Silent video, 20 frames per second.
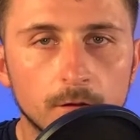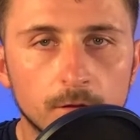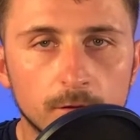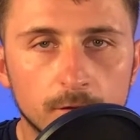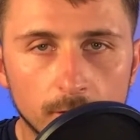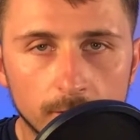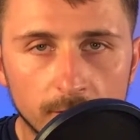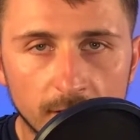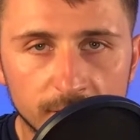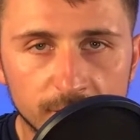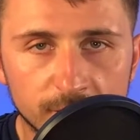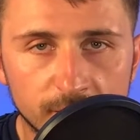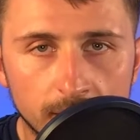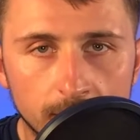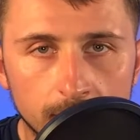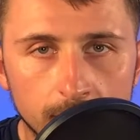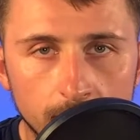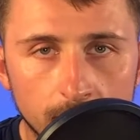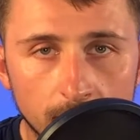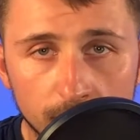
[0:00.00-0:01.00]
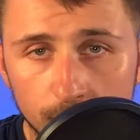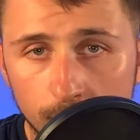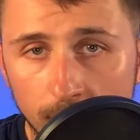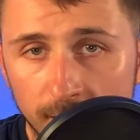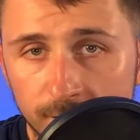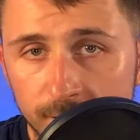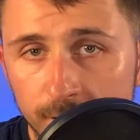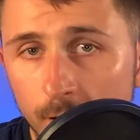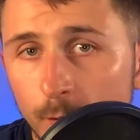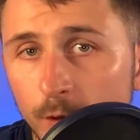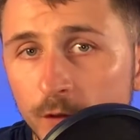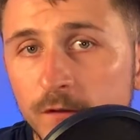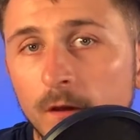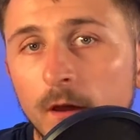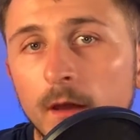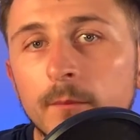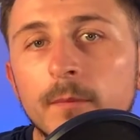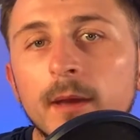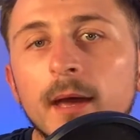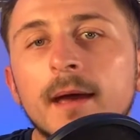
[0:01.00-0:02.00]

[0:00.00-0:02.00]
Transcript: So with that said, let's waste no more time